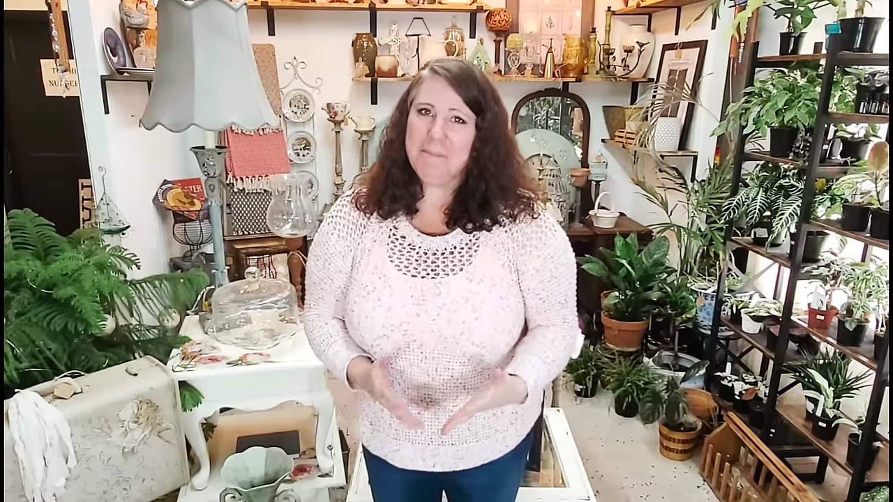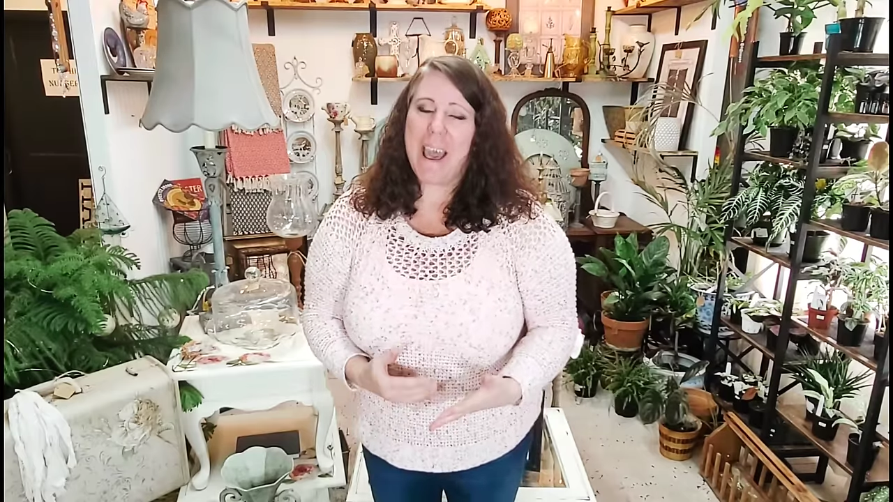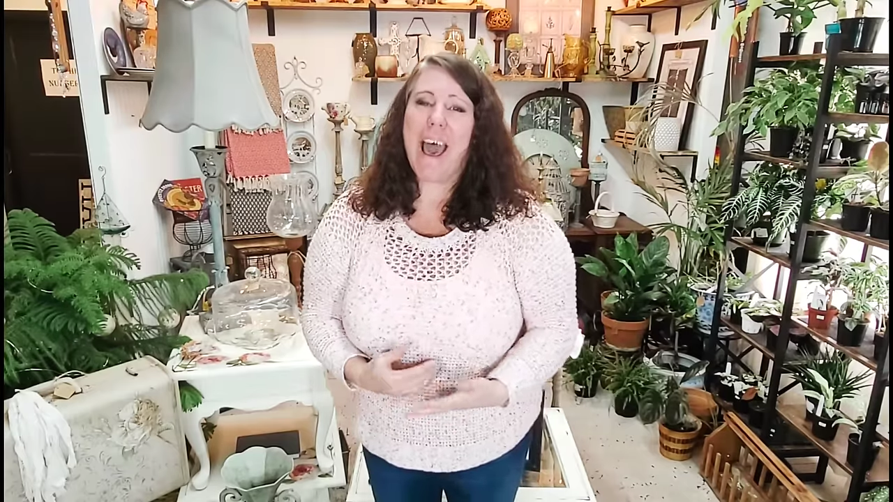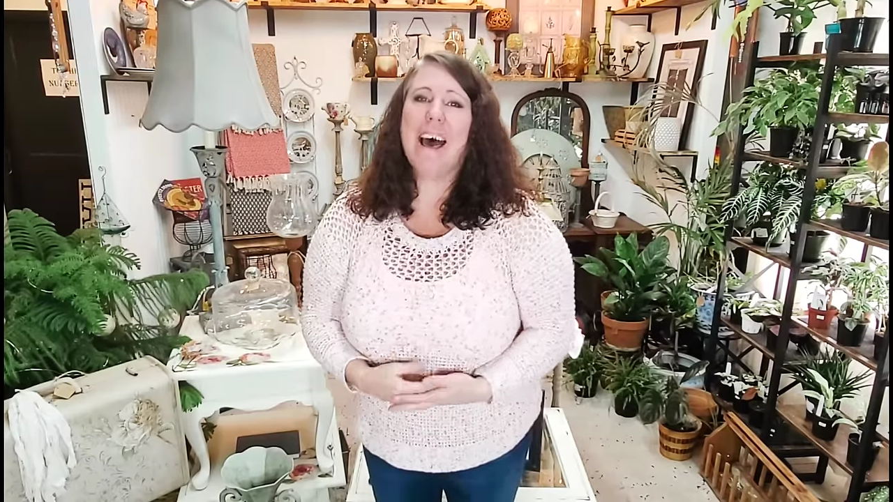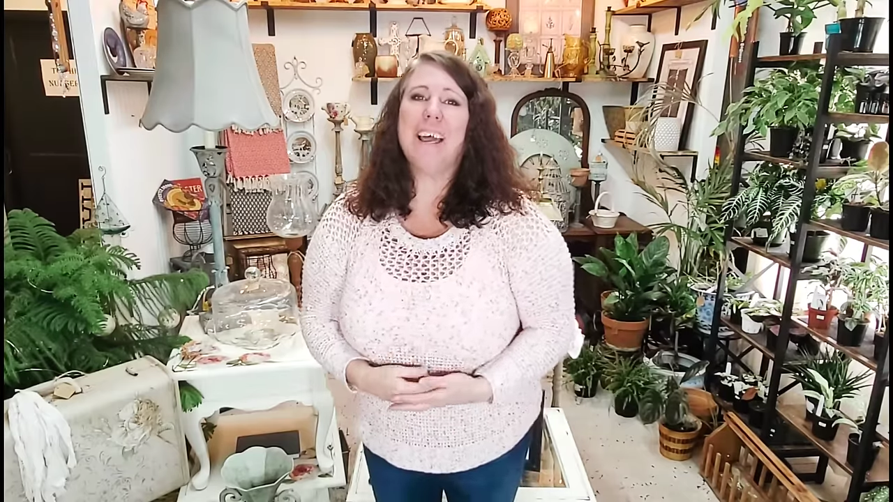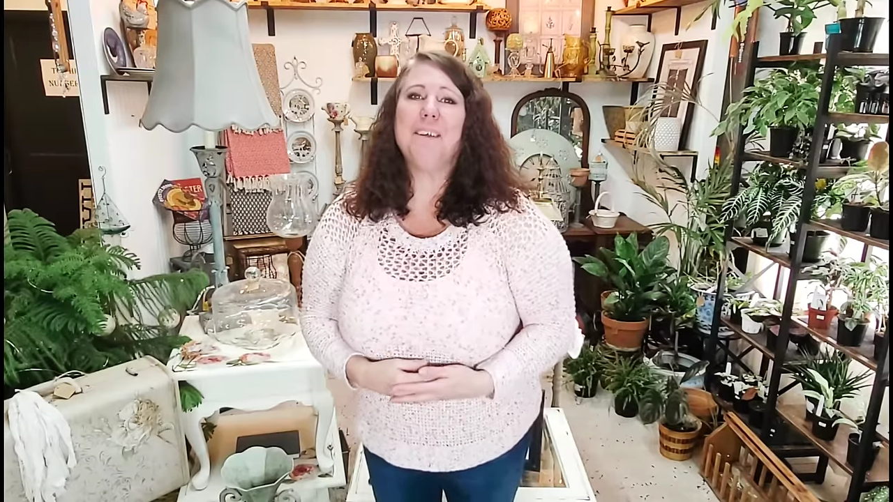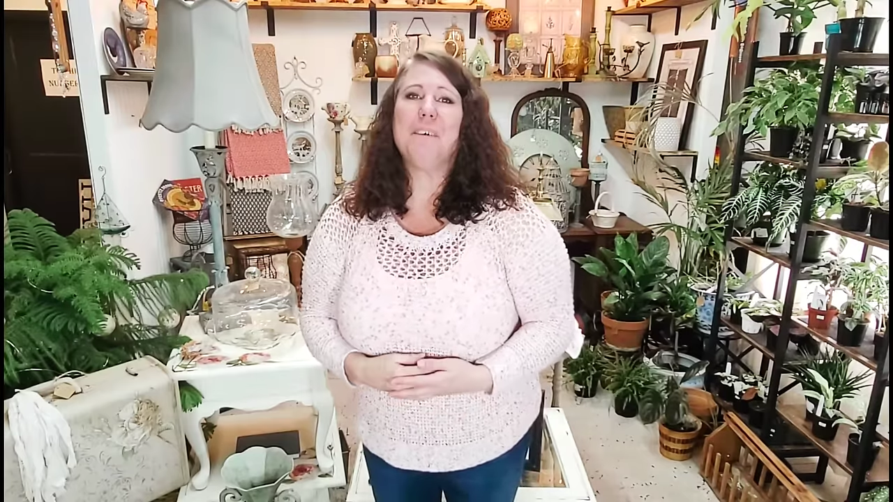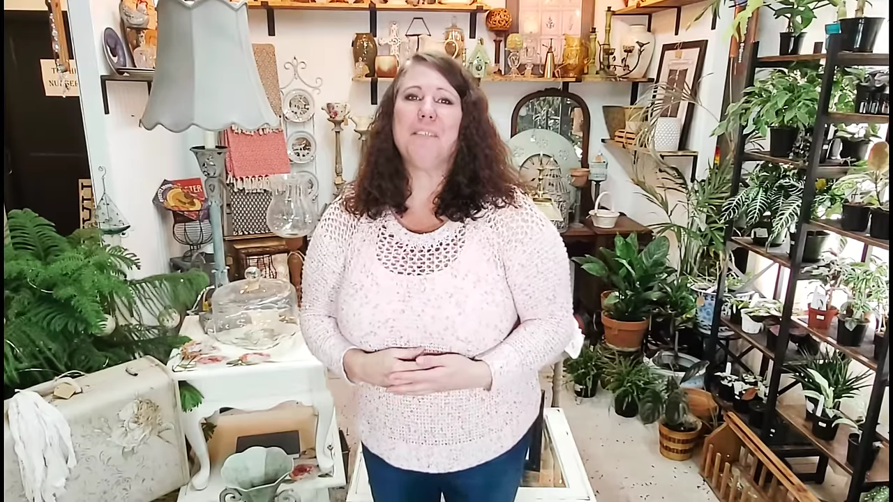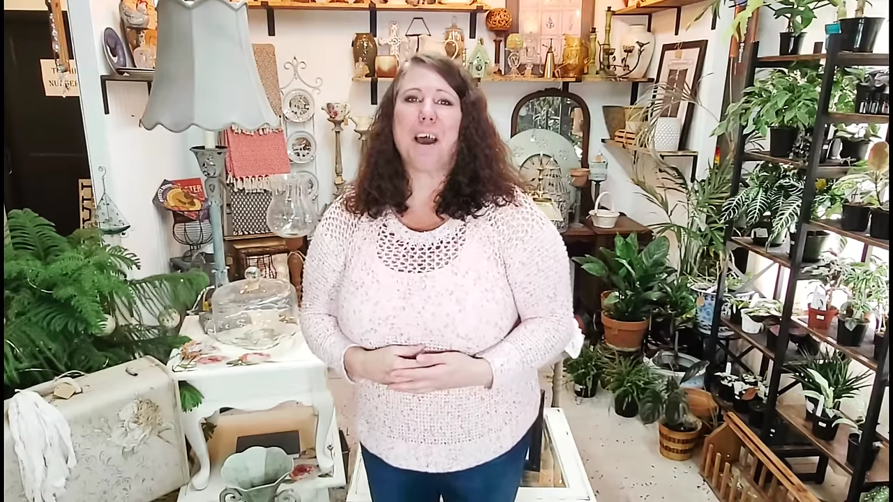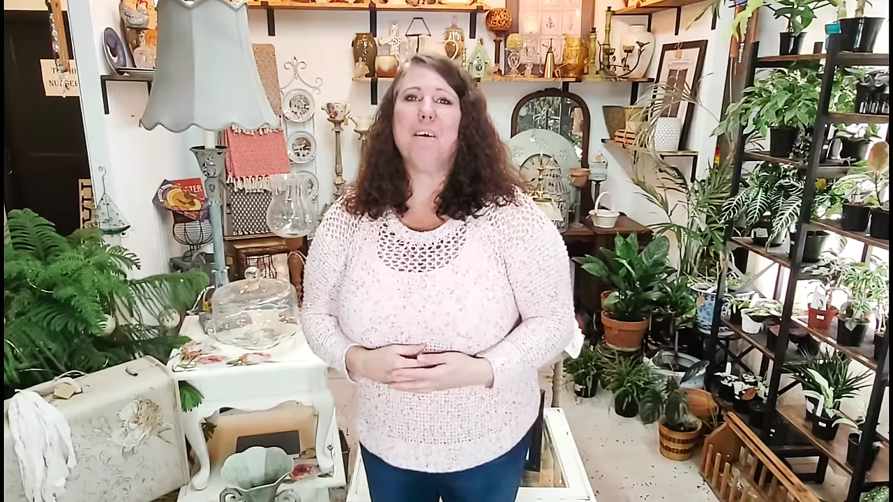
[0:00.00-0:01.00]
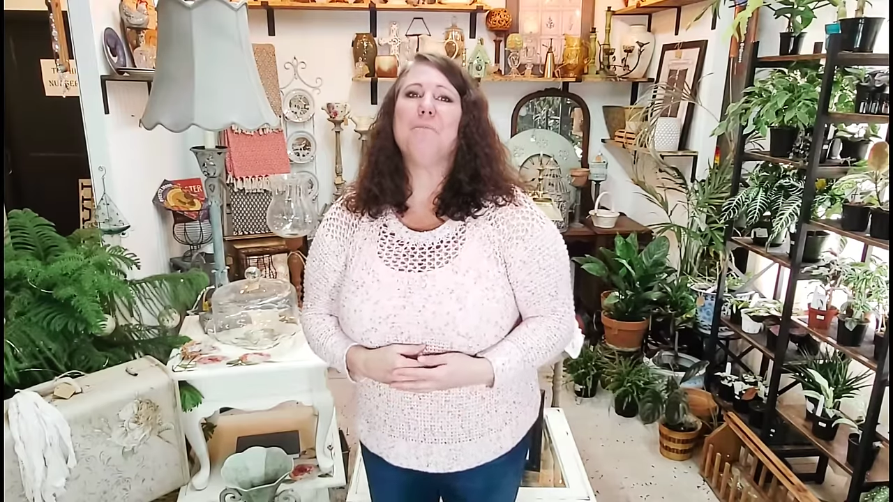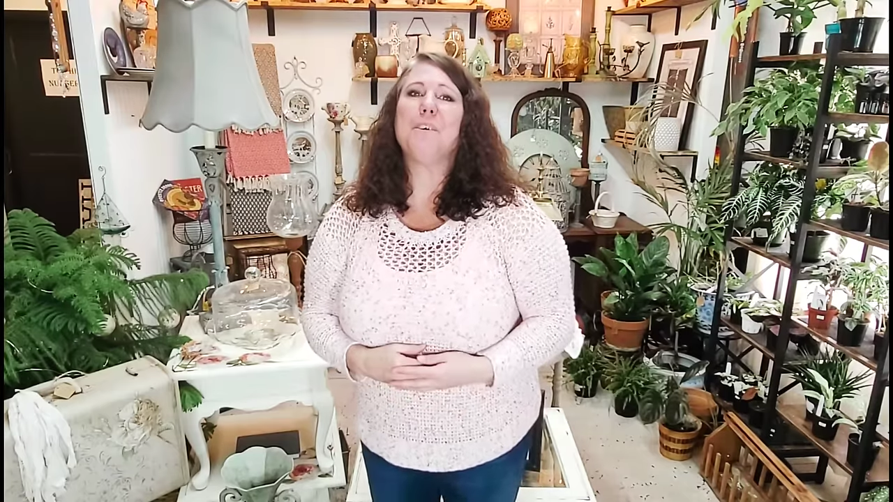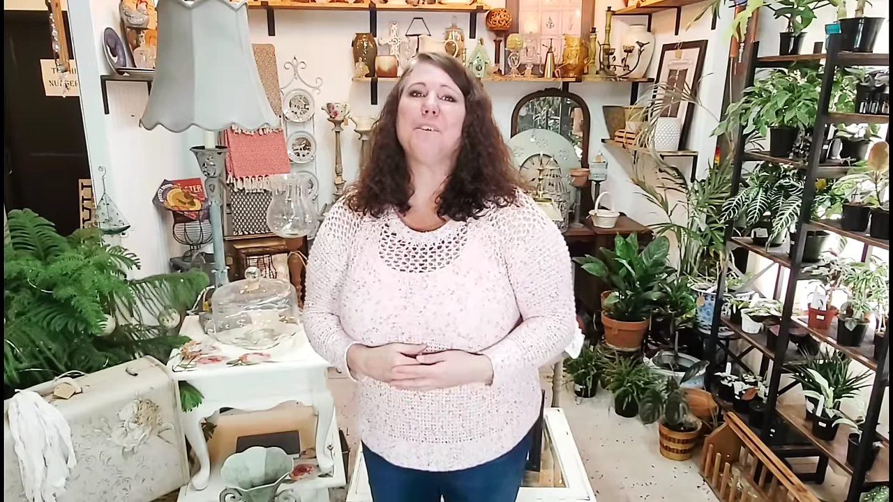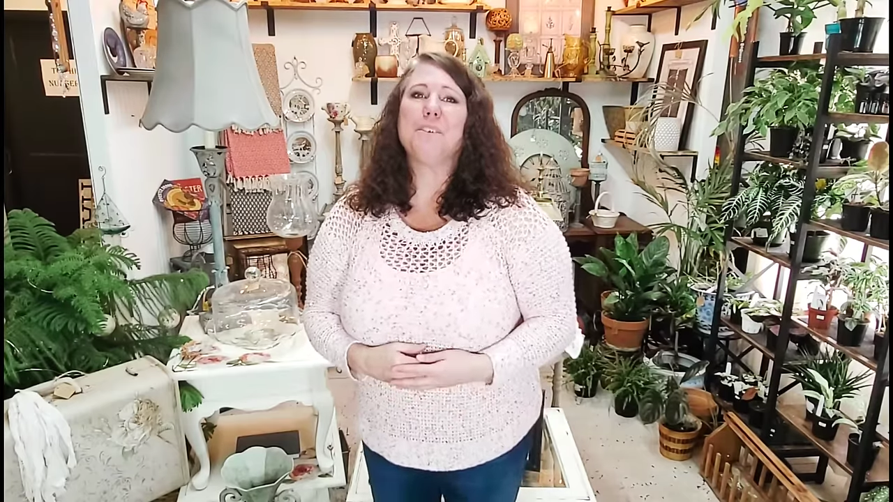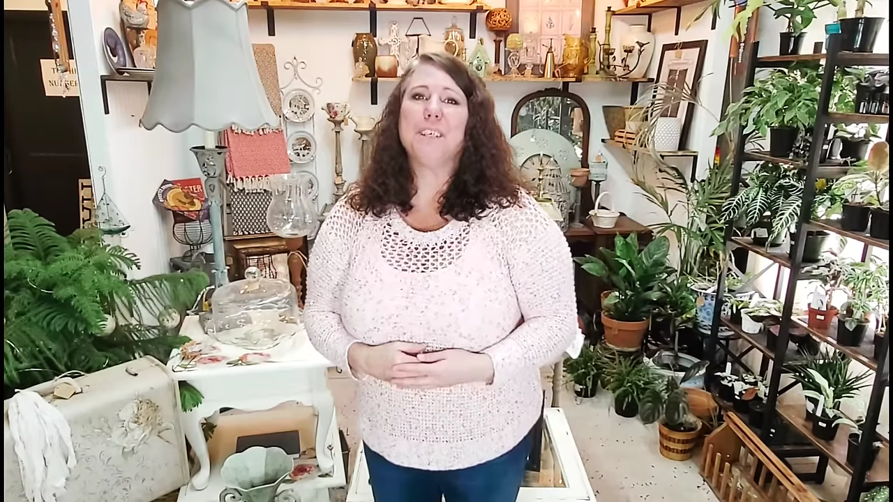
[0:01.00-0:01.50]
uh, and without
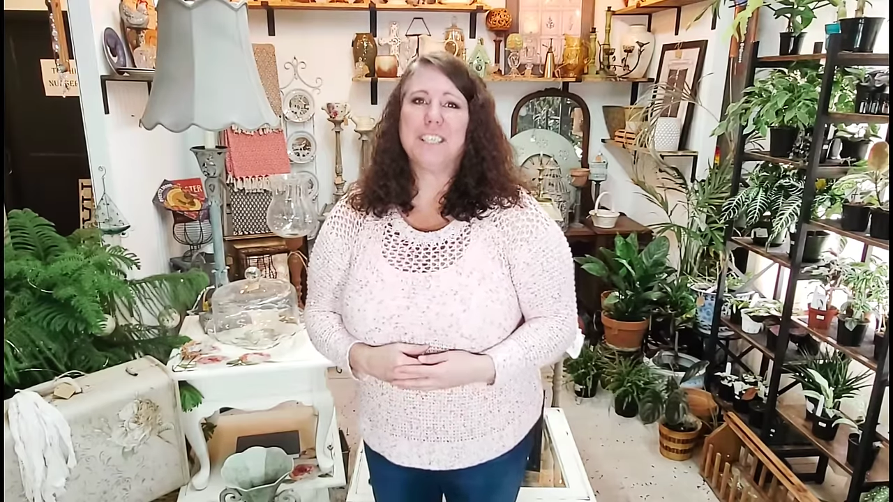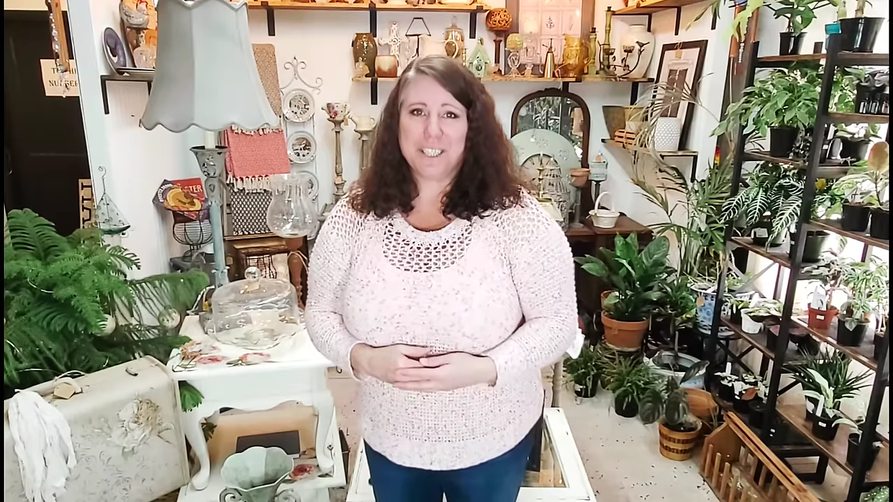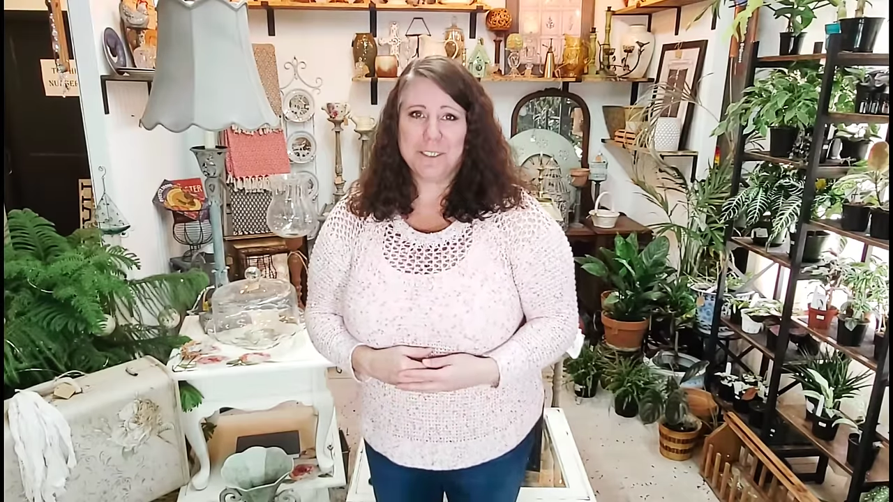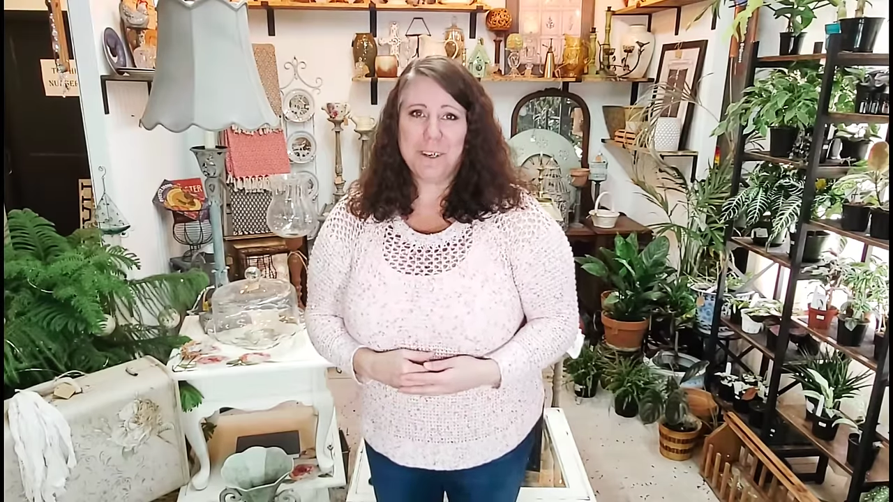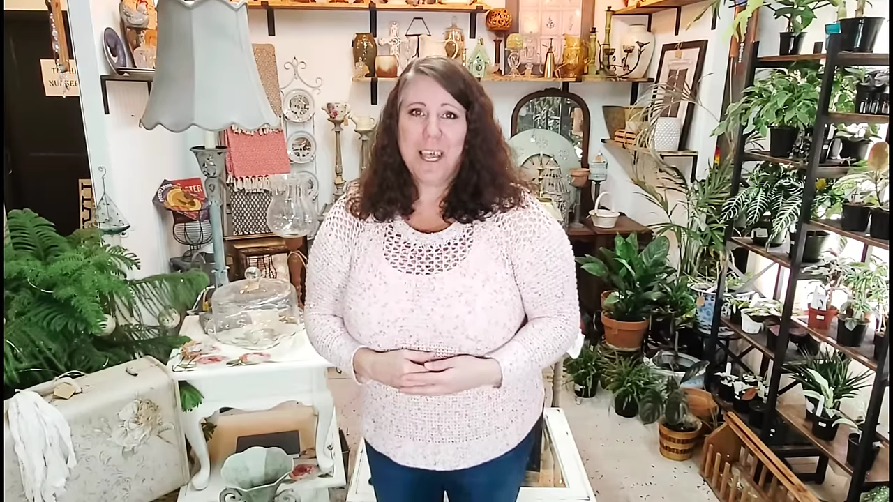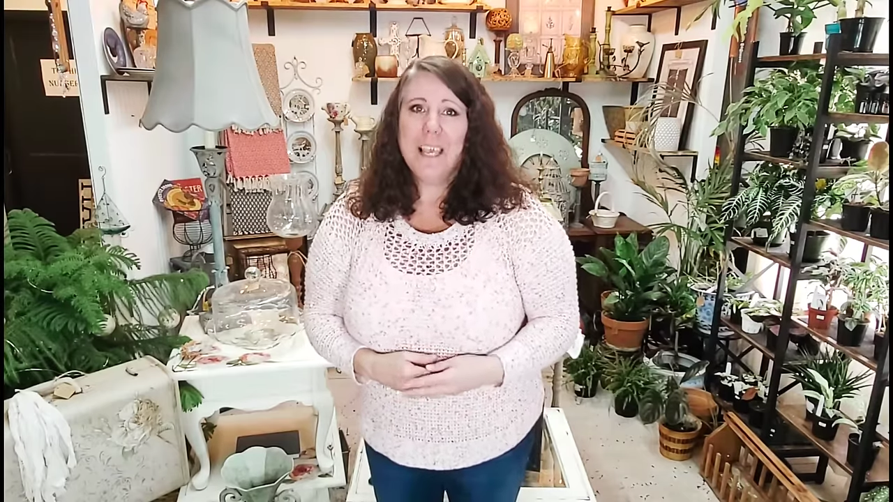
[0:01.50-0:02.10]
further ado,